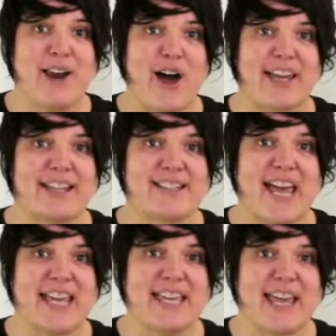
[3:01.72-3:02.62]
like
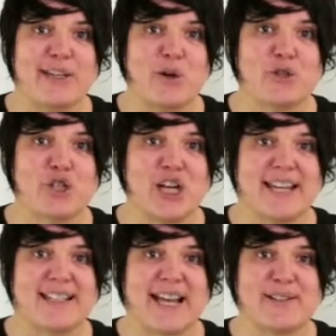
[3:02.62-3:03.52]
taking your
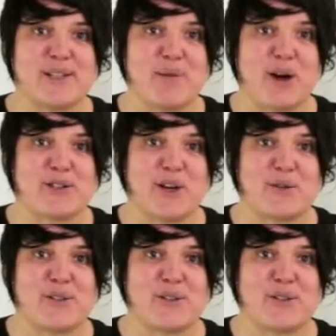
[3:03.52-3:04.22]
cheese and tomato